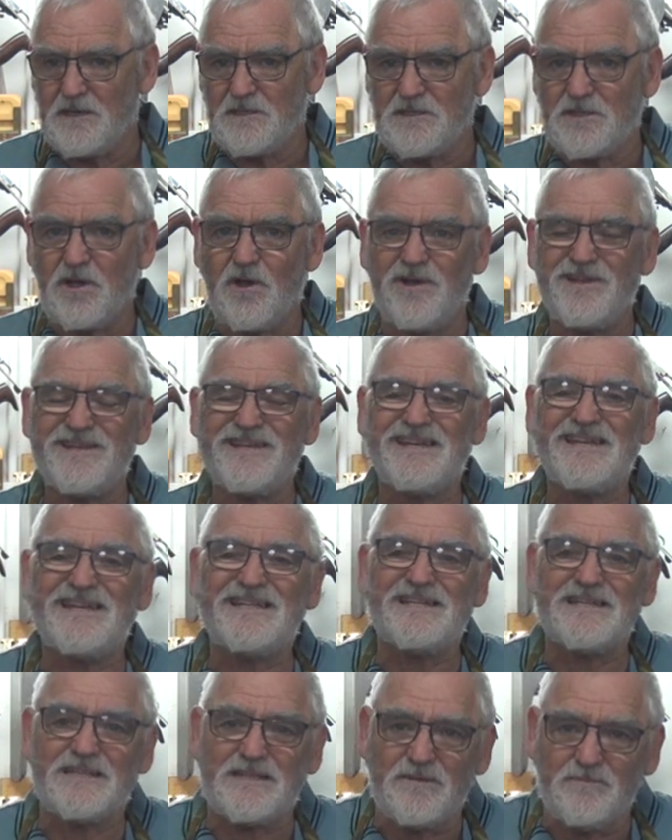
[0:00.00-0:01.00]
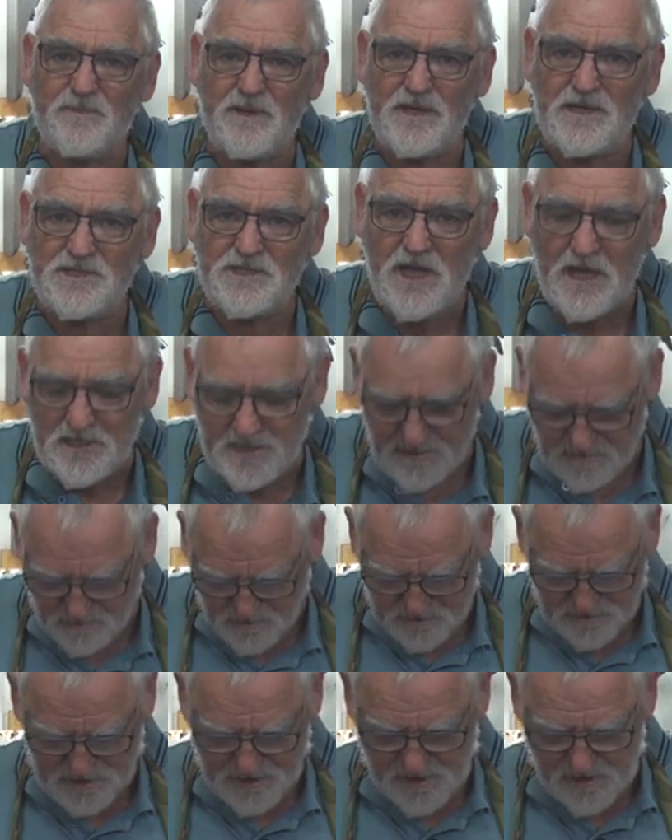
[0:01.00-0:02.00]
So I need it to be
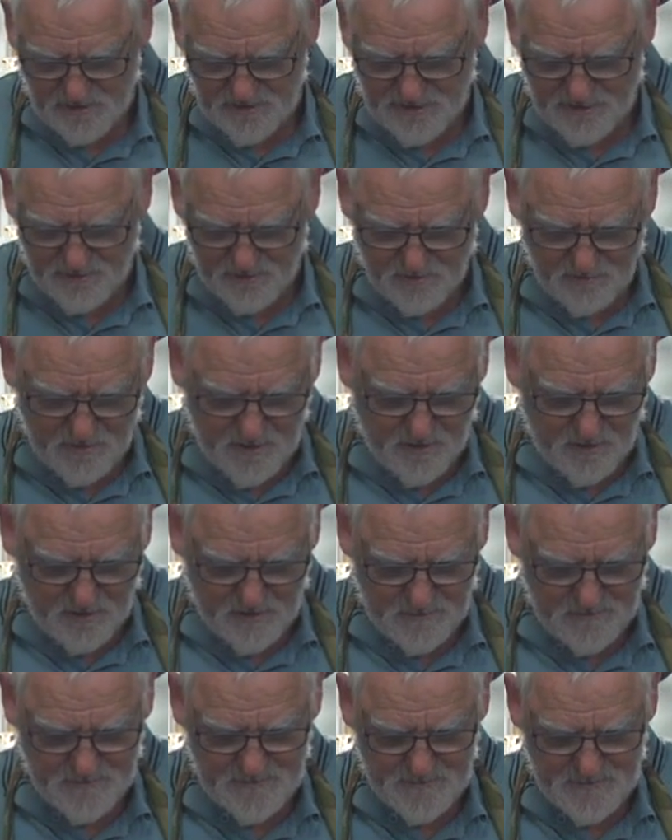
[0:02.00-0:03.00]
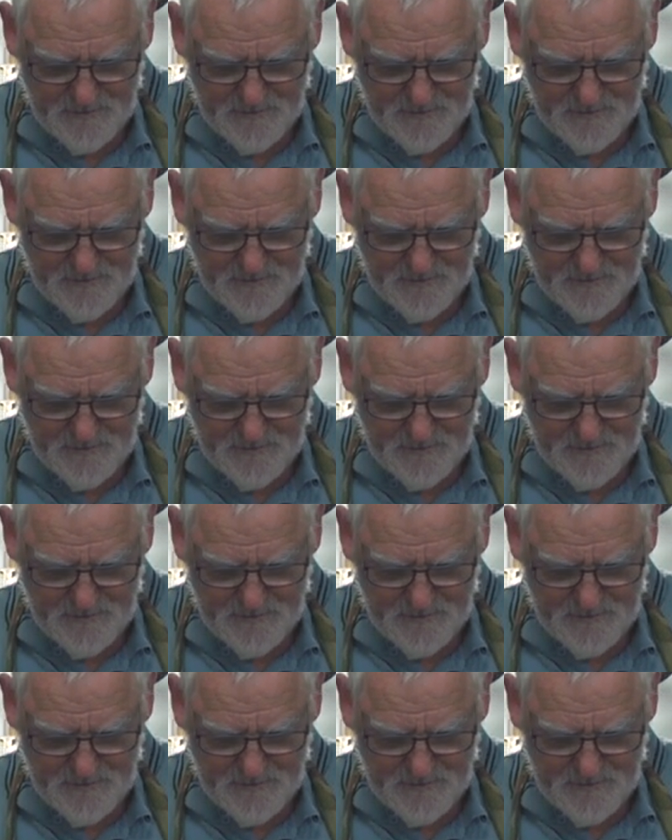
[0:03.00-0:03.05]
adjustable. So I thought, well,